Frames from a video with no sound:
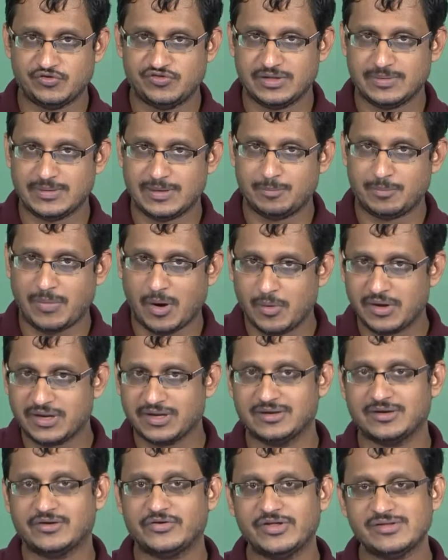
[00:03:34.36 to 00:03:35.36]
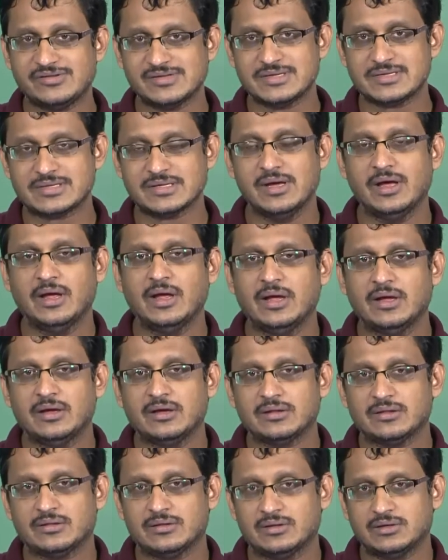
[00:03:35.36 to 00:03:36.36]
signal power increases
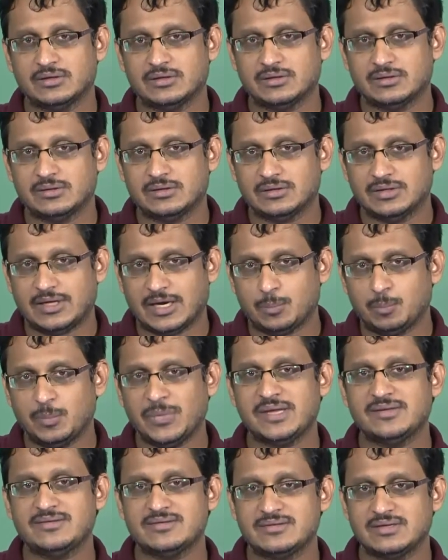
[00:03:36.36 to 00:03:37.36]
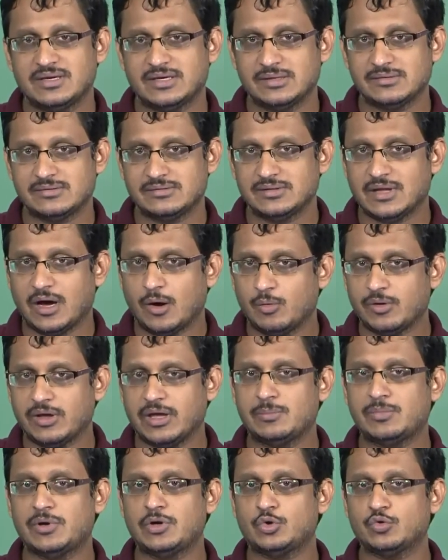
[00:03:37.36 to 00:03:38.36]
the that means it is now
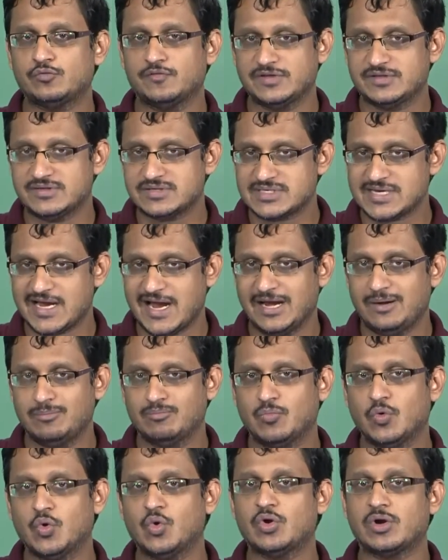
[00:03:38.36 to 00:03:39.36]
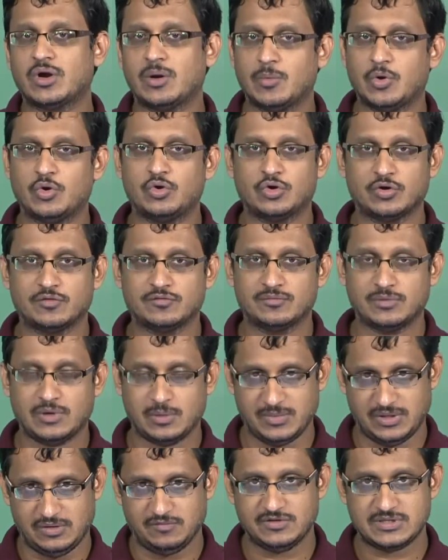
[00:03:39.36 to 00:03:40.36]
able to withstand more amount of I
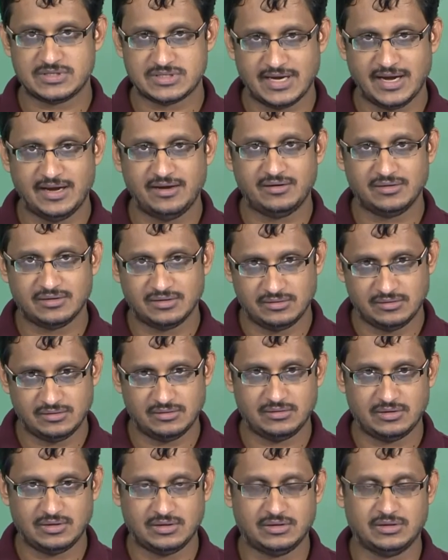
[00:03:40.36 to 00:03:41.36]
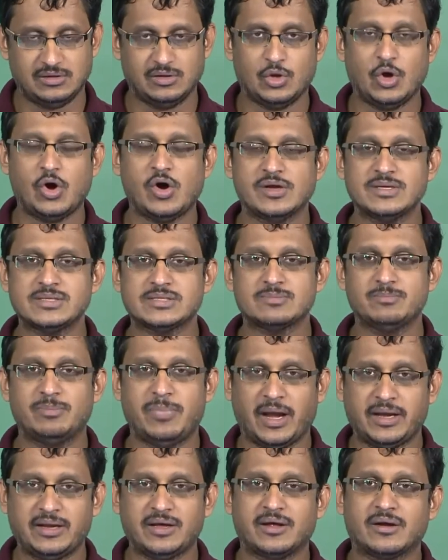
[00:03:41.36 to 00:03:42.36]
mean withstand the noise
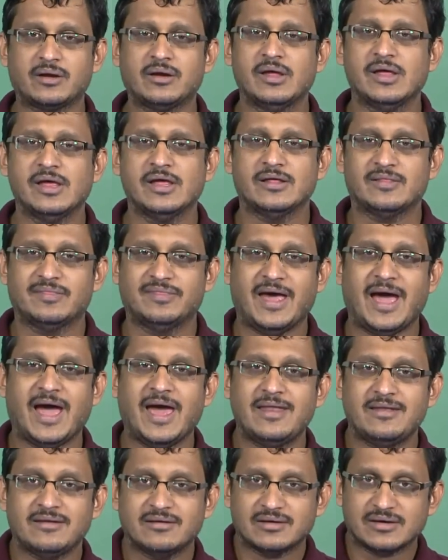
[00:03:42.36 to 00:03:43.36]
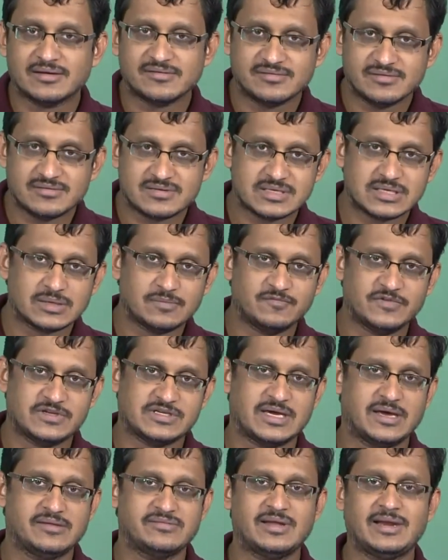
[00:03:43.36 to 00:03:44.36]
better than a system which
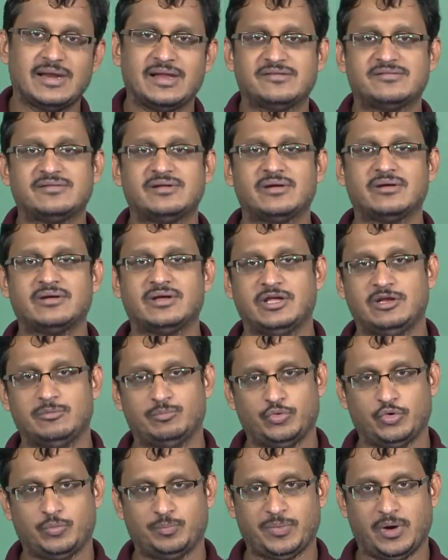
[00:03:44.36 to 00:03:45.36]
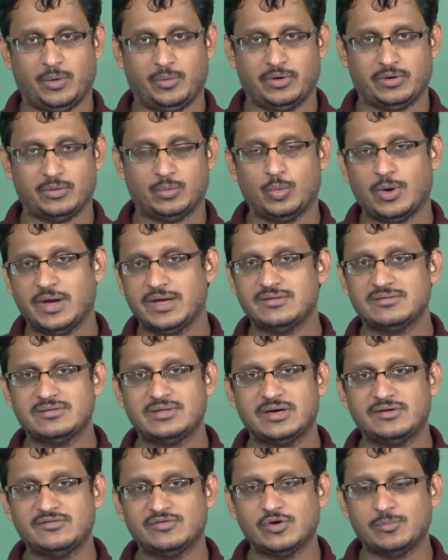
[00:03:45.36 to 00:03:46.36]
has a lesser input power. Why is
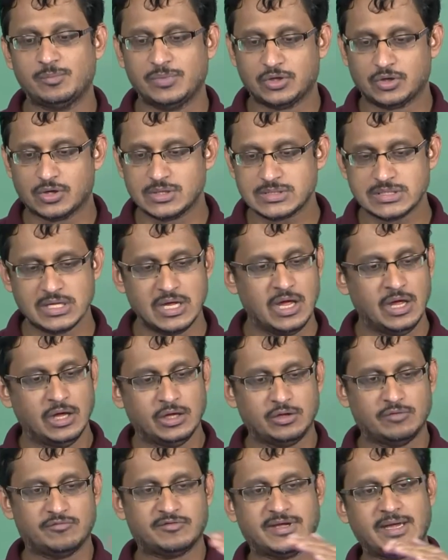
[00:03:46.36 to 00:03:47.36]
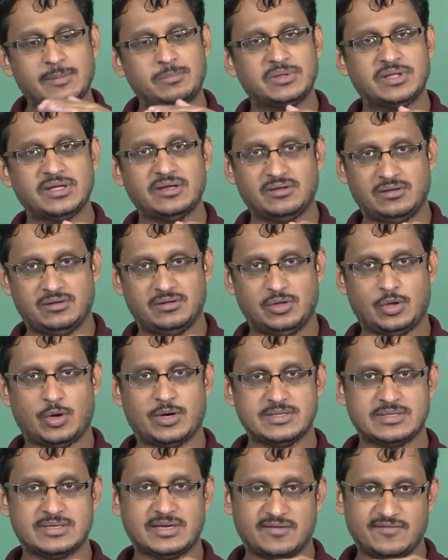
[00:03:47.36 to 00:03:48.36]
that so? Because you have kept the
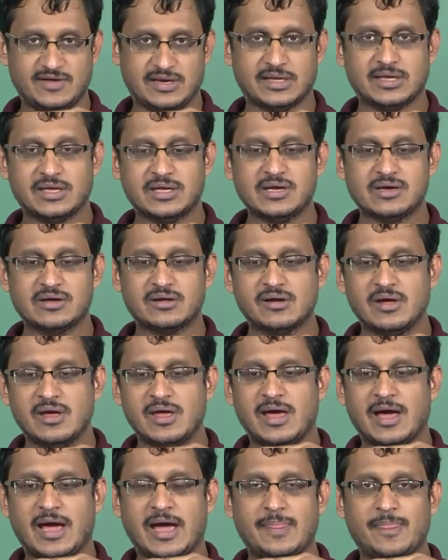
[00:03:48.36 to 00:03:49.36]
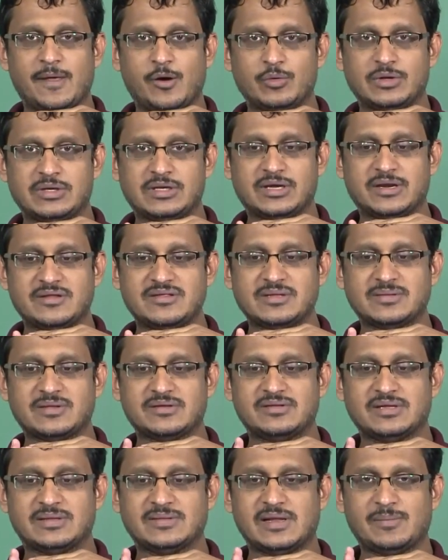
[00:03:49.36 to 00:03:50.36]
noise level here and now increasing the
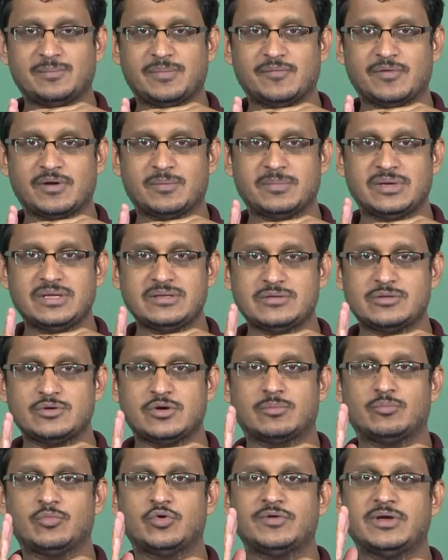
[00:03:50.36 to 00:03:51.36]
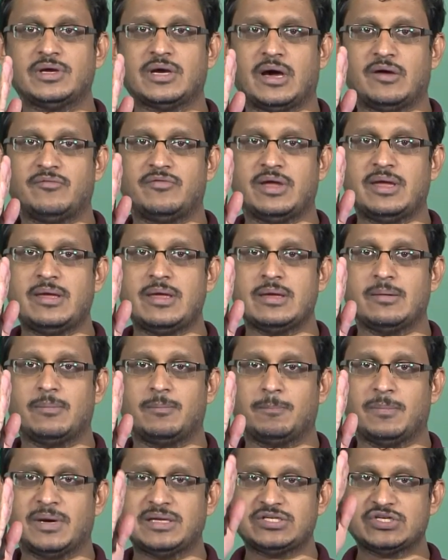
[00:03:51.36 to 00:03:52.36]
signal power means you are moving away
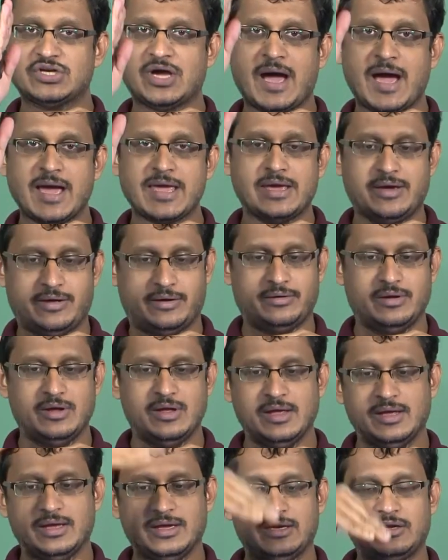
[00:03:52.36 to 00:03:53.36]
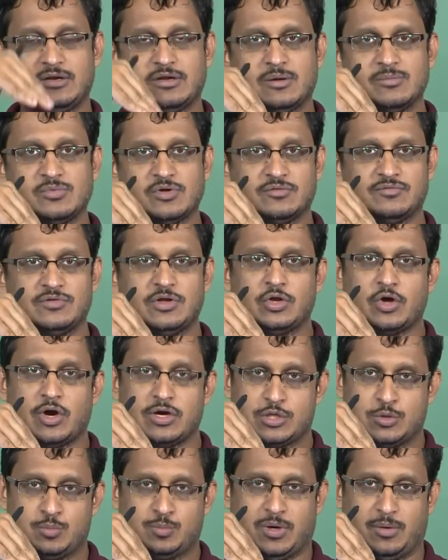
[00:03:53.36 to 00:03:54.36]
much higher in terms of the
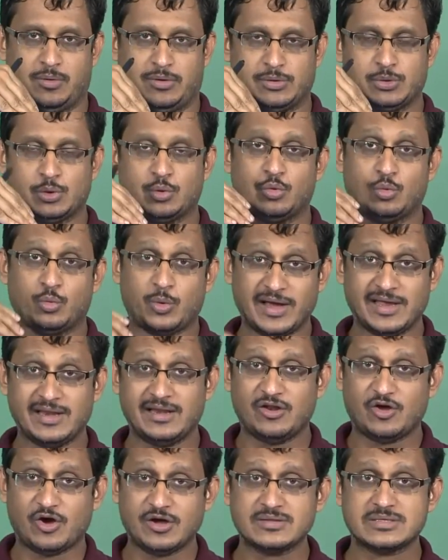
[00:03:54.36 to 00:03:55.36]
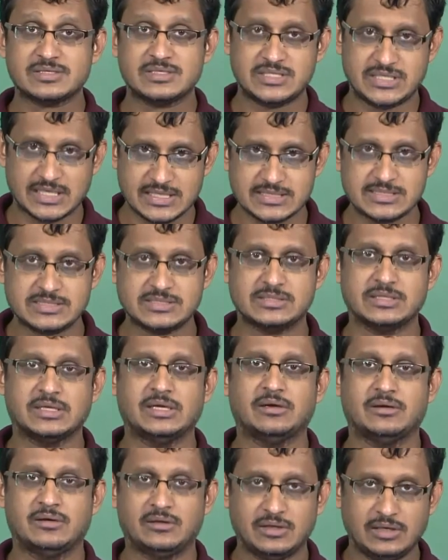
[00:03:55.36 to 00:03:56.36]
noise power. So, while noise does
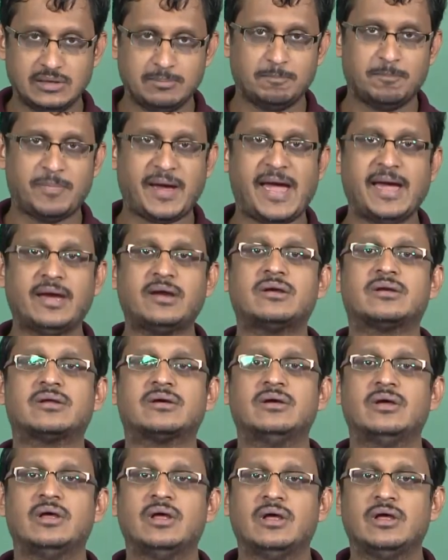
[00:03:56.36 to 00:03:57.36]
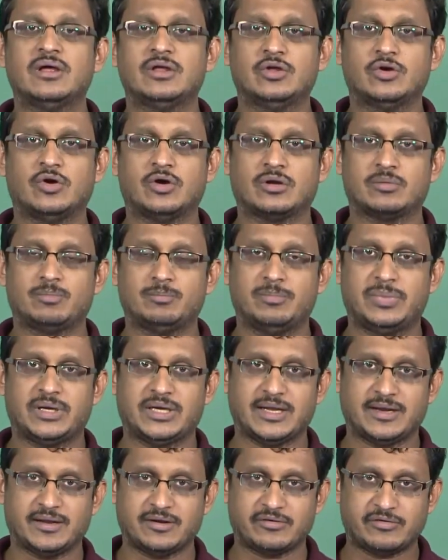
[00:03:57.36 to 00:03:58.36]
impact your bit
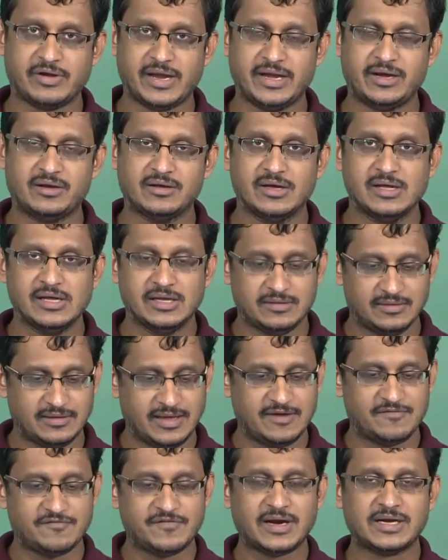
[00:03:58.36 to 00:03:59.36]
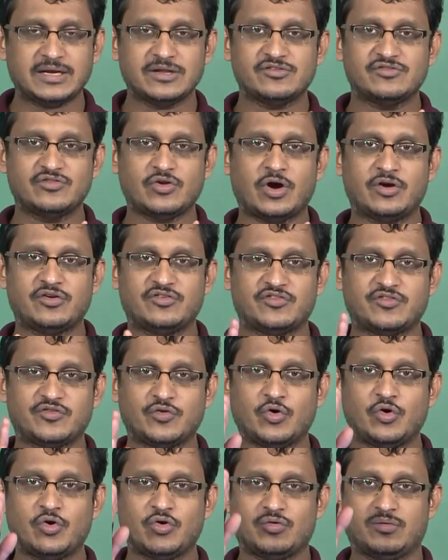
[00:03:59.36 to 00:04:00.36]
error rate, the effect is not
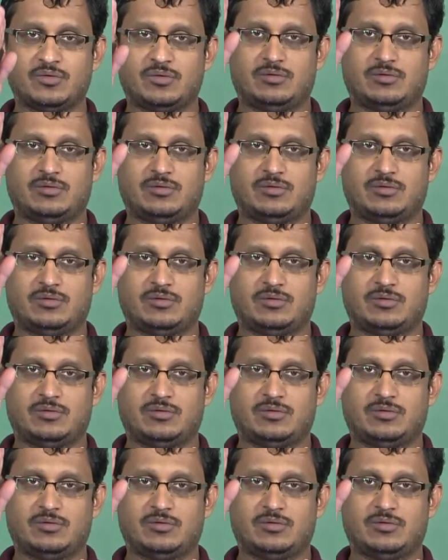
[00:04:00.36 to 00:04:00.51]
so